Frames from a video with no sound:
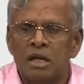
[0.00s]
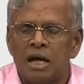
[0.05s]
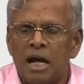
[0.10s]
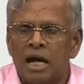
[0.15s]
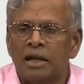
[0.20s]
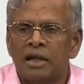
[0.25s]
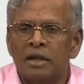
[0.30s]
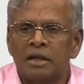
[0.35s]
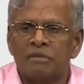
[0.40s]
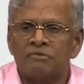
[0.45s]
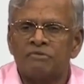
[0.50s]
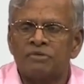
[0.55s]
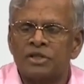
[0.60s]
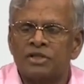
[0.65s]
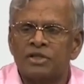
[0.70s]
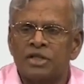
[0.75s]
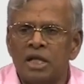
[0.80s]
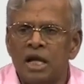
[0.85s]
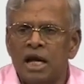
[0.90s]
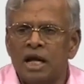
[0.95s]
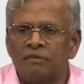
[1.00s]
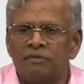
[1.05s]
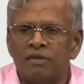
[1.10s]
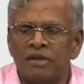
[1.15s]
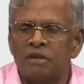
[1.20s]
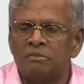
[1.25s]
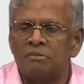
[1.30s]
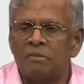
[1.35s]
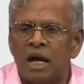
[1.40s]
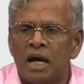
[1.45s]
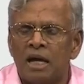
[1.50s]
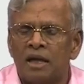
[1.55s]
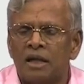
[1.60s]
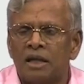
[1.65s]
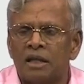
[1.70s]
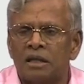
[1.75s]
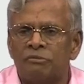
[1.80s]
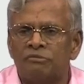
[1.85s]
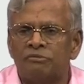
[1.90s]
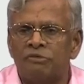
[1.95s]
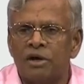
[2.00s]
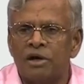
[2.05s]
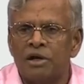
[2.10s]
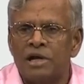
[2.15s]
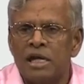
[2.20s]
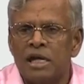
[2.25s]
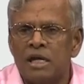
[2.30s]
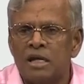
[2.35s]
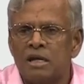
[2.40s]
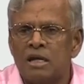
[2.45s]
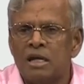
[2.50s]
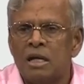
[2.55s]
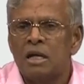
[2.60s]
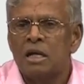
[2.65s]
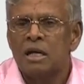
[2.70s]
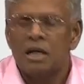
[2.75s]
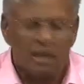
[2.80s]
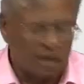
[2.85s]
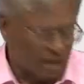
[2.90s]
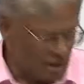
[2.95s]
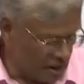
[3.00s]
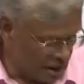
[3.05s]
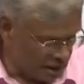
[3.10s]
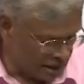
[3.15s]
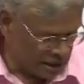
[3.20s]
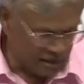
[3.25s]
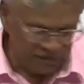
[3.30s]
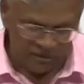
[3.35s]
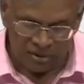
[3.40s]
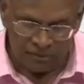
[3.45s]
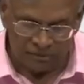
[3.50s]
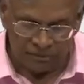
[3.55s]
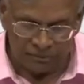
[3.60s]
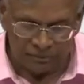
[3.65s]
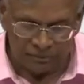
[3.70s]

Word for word: Algorithm for C, algorithm for D are given.